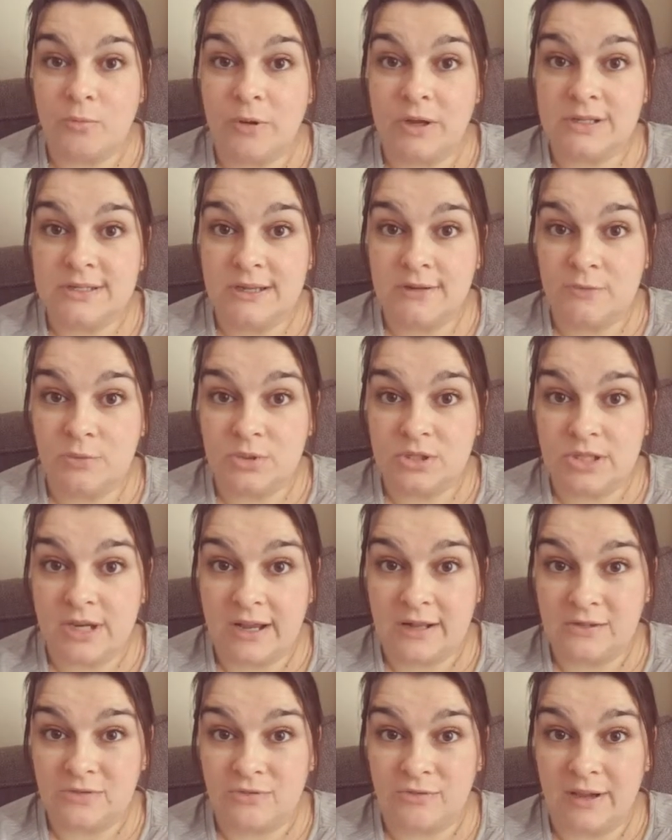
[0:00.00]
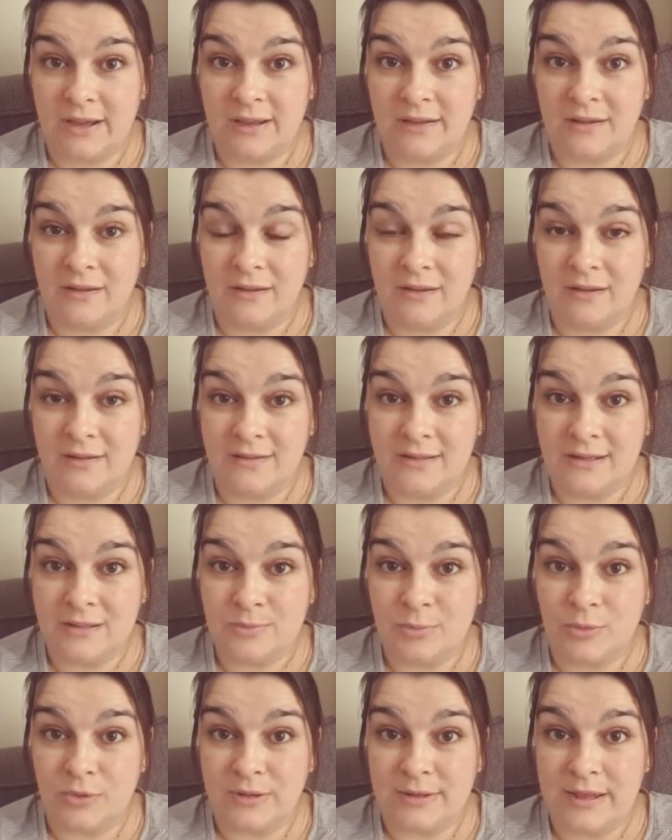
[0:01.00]
My teeth were chattering at this
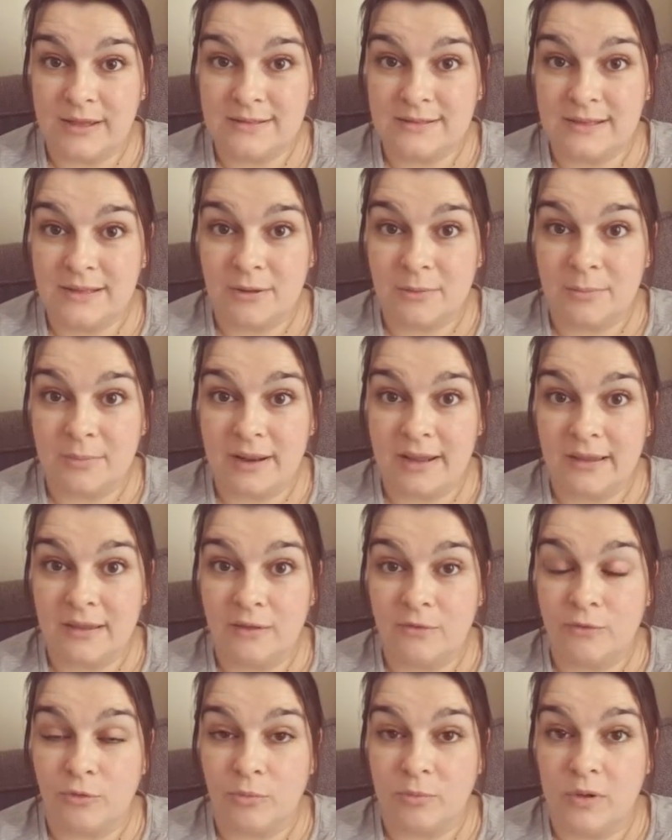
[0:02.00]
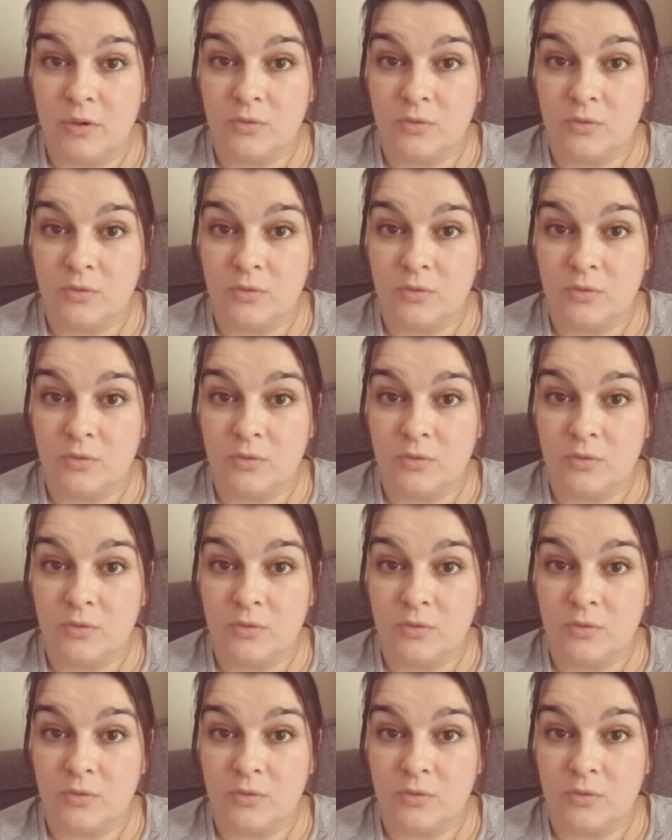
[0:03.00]
point. They had to get a blanket for me.